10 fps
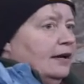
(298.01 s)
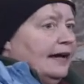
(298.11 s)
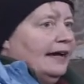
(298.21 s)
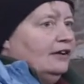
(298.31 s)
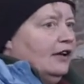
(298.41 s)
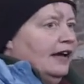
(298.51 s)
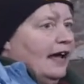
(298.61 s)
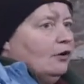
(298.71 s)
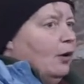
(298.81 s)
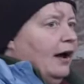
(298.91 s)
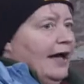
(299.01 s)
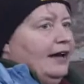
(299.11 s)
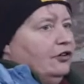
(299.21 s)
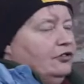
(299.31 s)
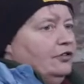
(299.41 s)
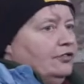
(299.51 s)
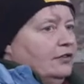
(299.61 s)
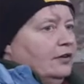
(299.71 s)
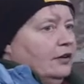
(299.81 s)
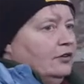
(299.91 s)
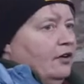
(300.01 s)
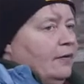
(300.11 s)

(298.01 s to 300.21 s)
cattle can get quite anxious. So